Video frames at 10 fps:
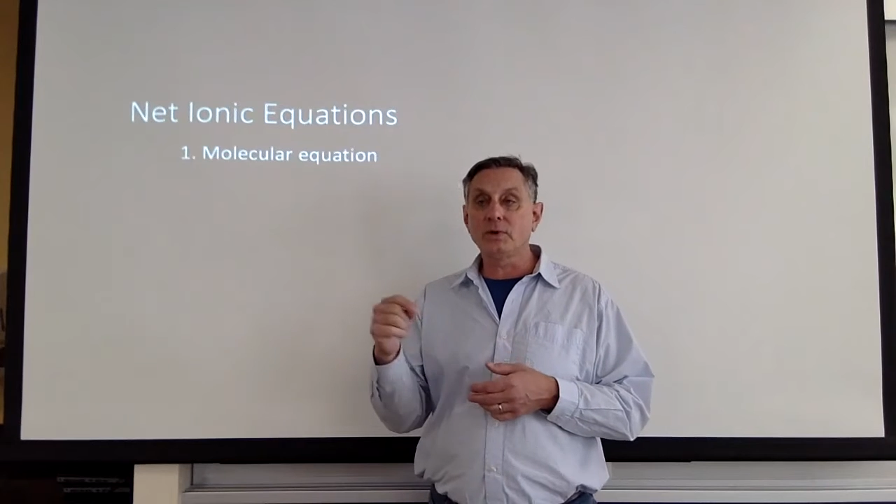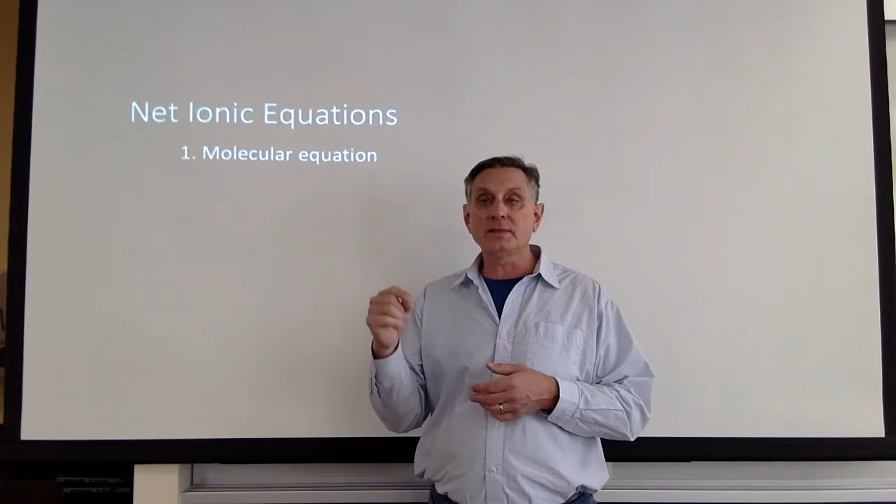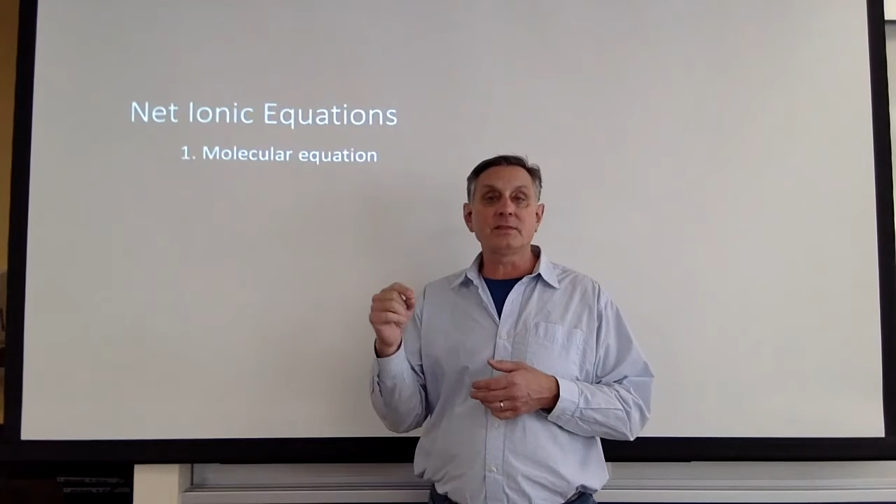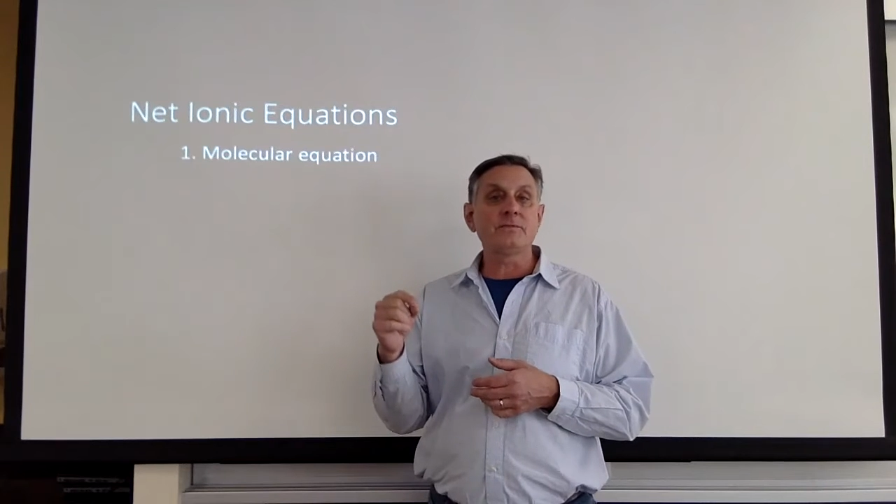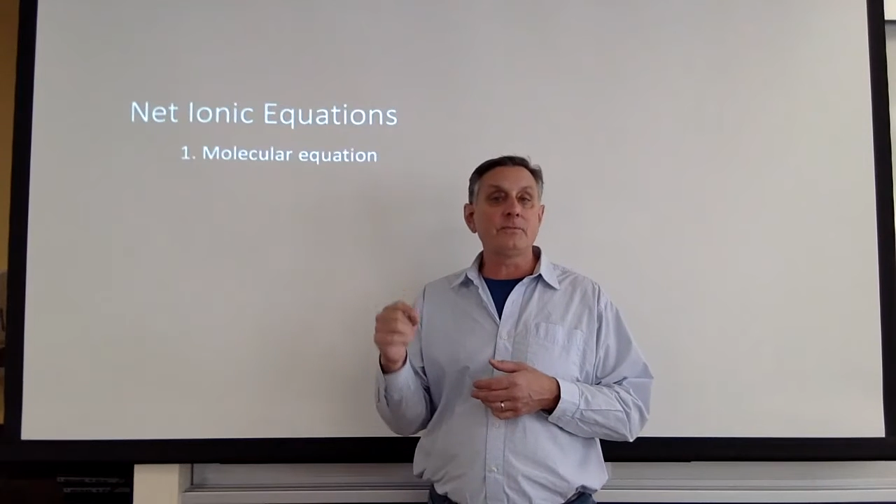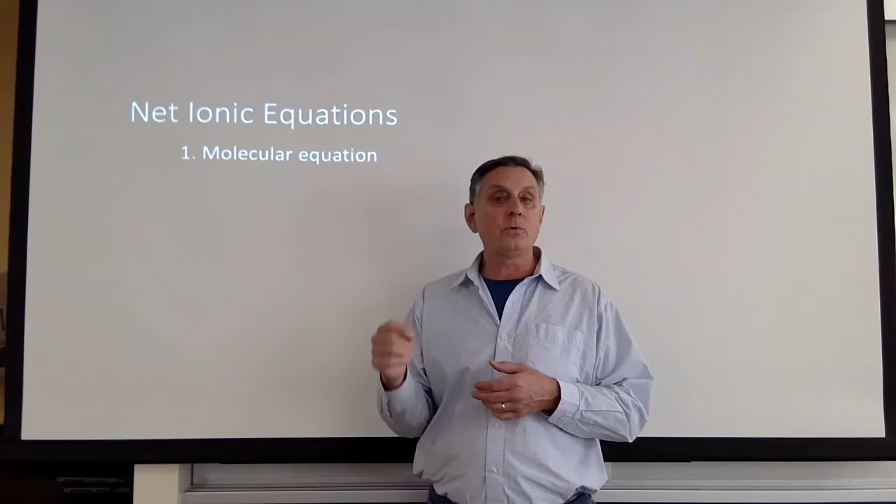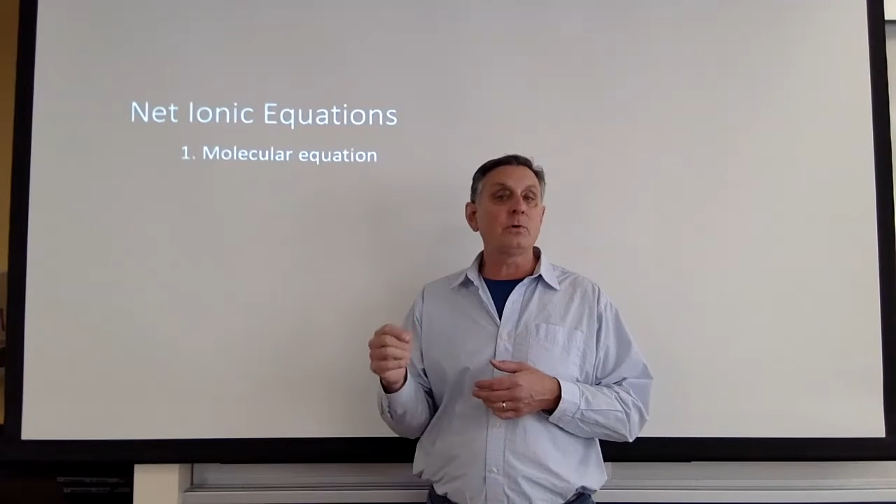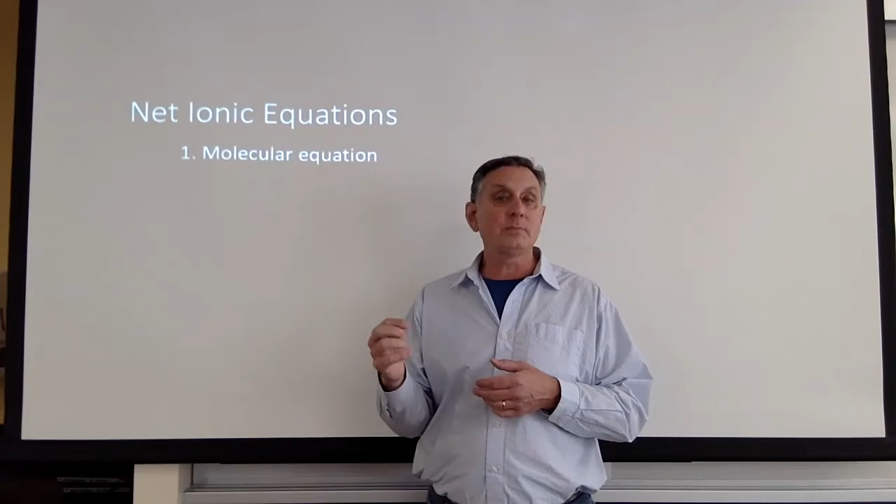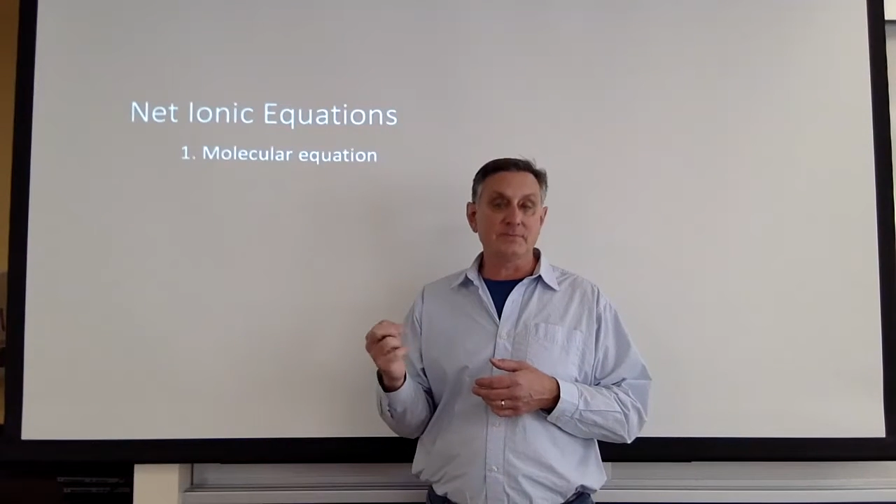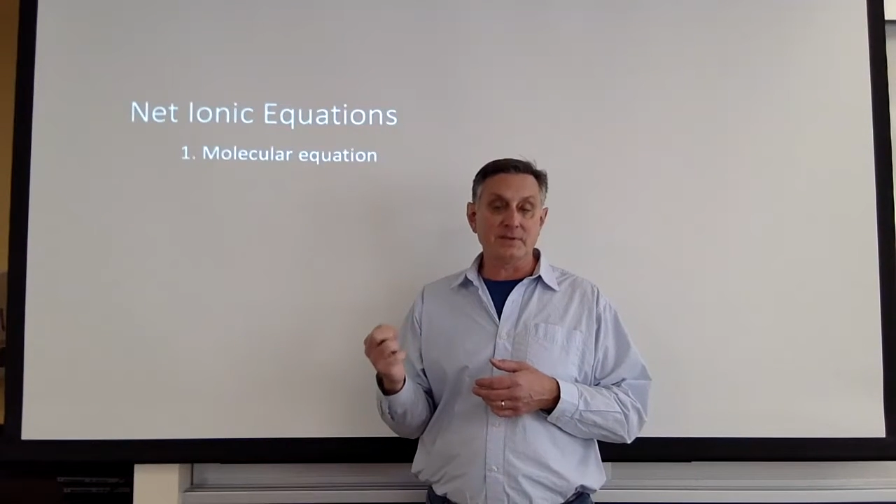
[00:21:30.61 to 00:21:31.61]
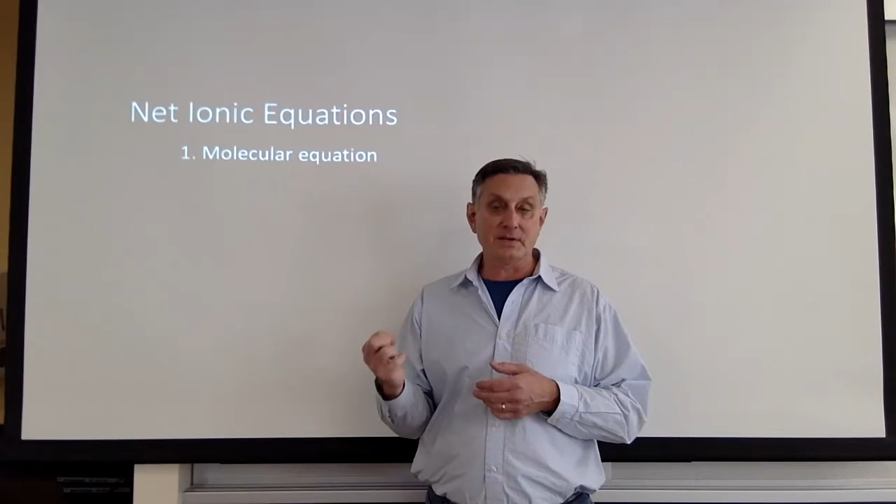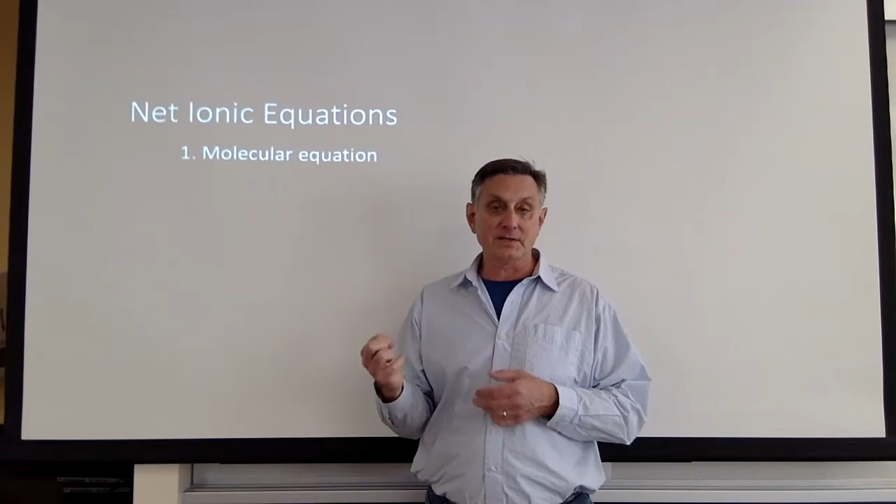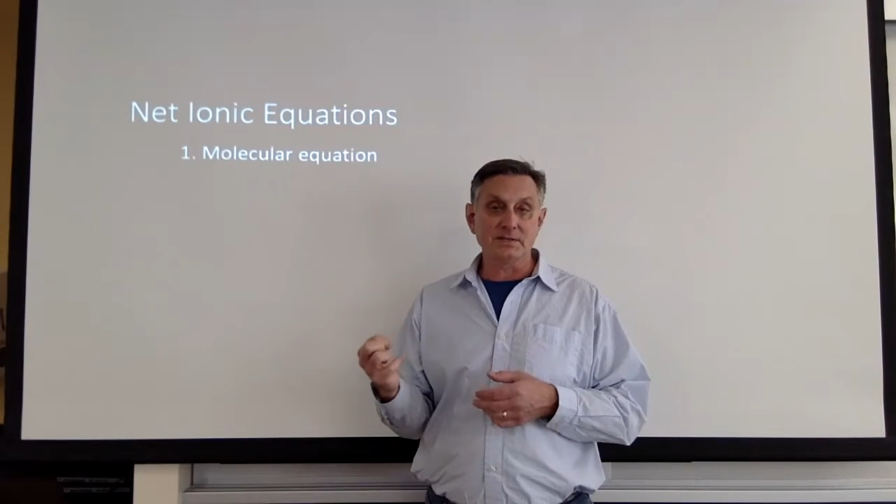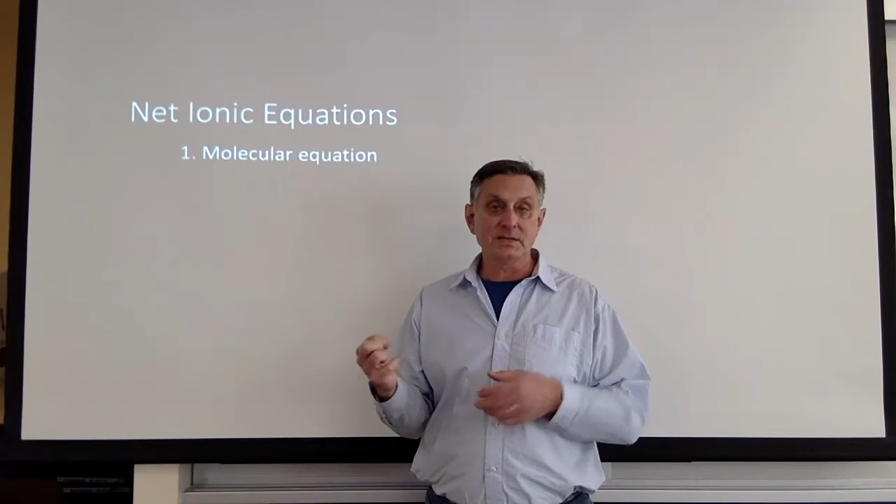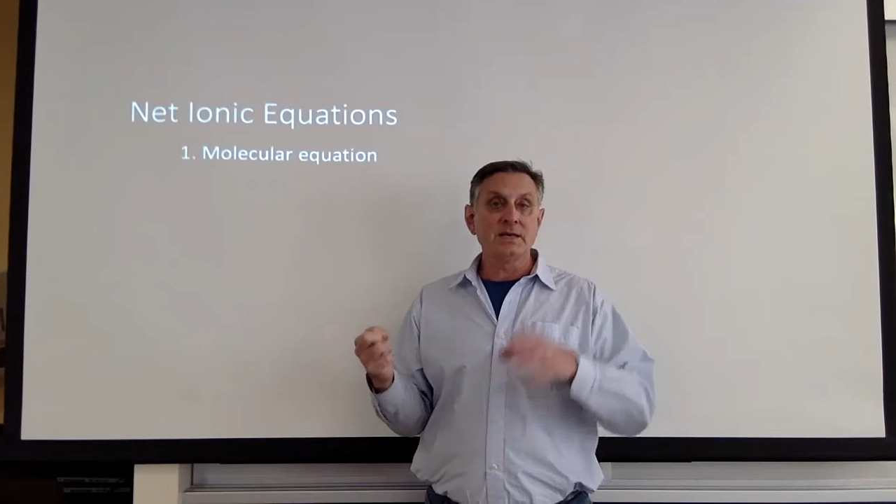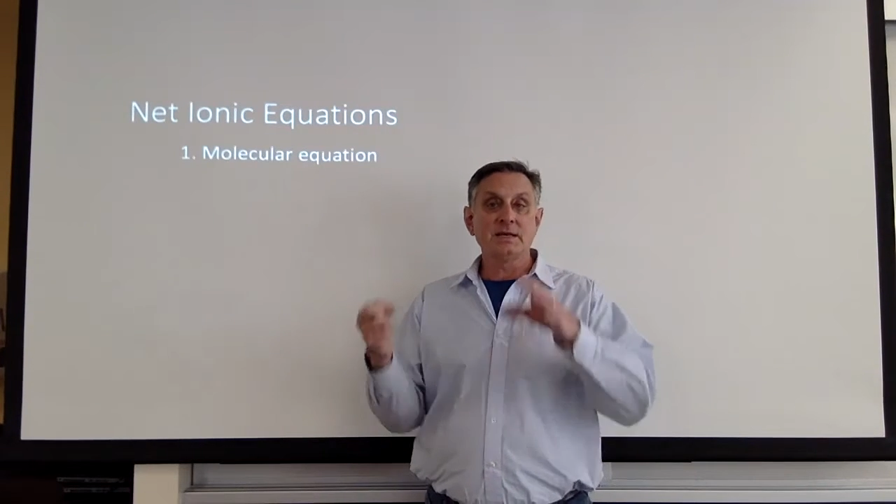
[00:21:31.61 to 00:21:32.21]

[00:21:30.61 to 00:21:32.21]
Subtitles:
what the form of it is.